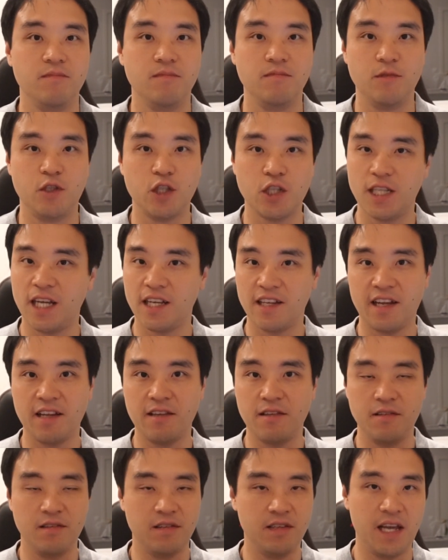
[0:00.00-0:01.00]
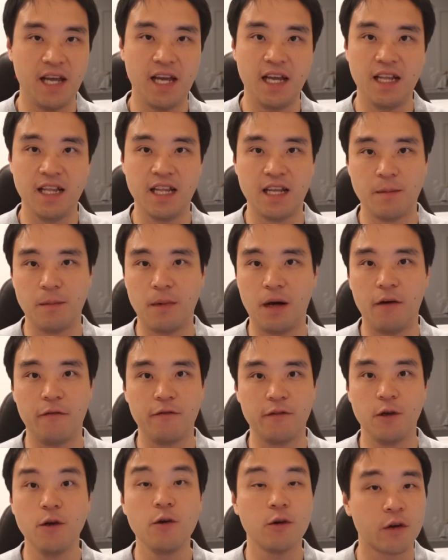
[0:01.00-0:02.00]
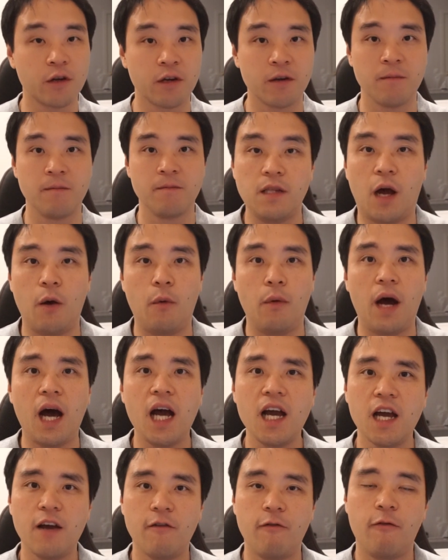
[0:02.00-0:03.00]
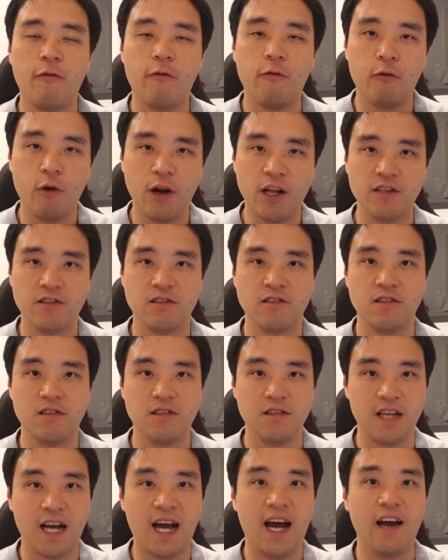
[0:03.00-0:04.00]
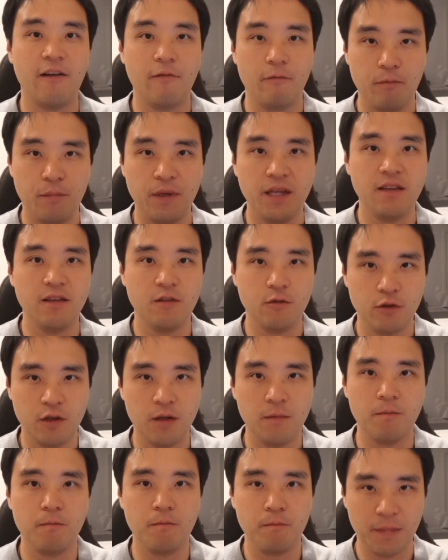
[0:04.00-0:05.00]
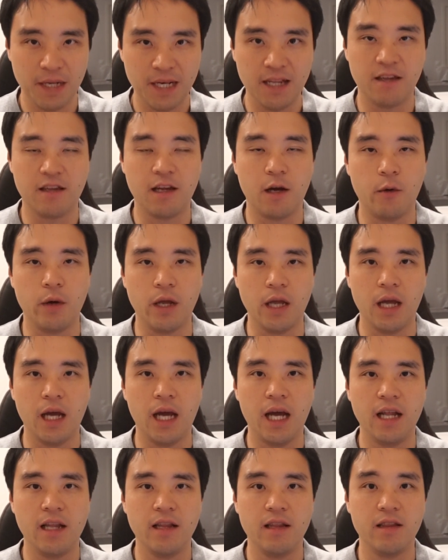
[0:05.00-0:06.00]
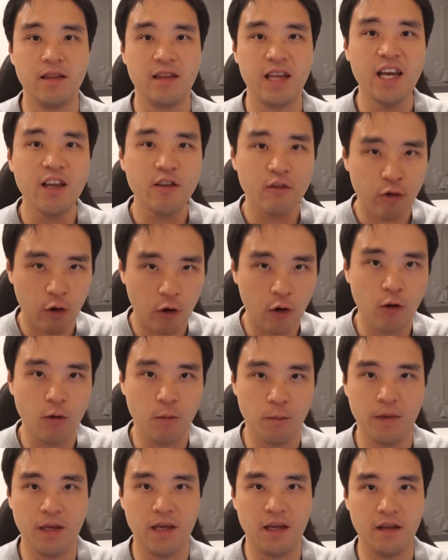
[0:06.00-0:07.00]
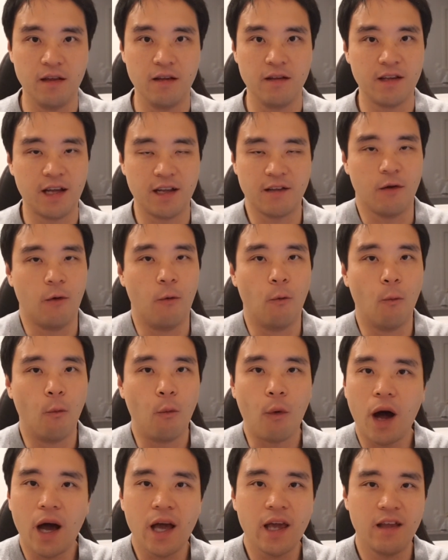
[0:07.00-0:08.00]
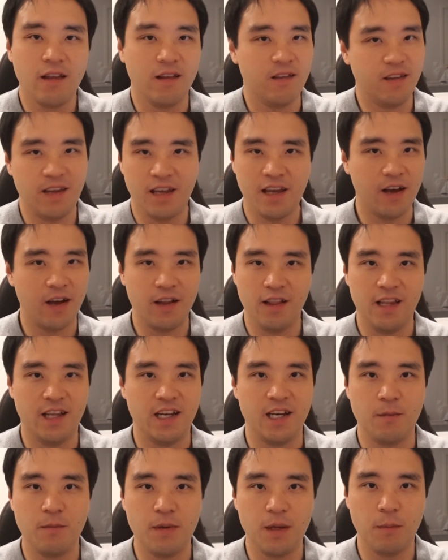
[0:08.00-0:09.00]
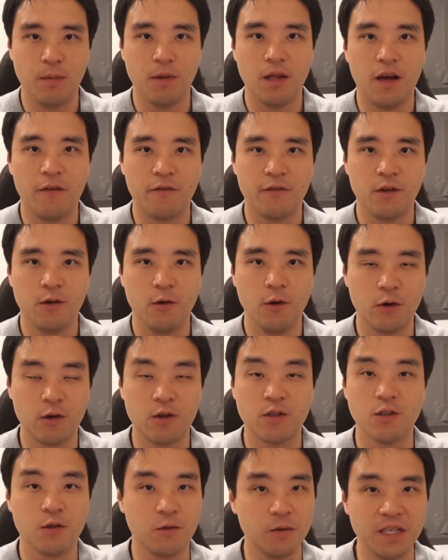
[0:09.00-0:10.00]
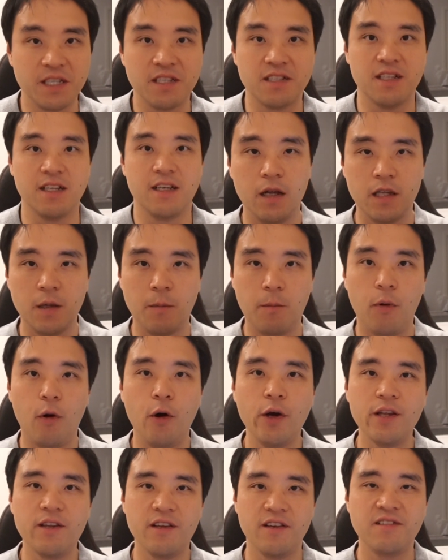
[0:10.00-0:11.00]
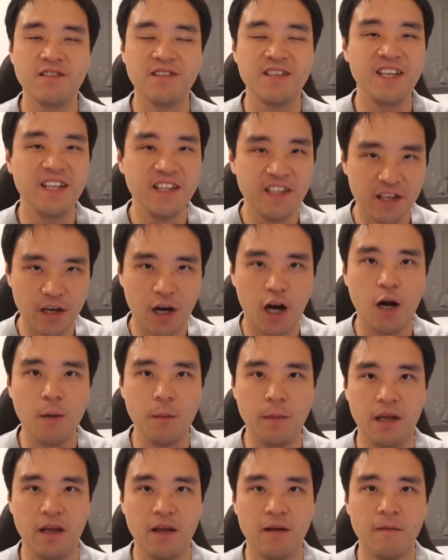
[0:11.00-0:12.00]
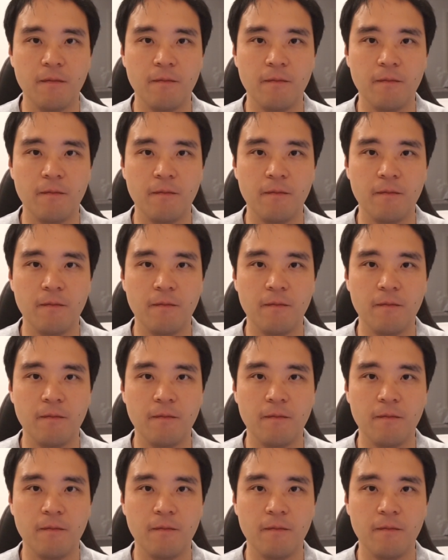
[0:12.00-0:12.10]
just like that, they let him off the hook. Now, I have friends that have been to the military, and they told me that why they are letting people off the hook so easily. The point is, in the army,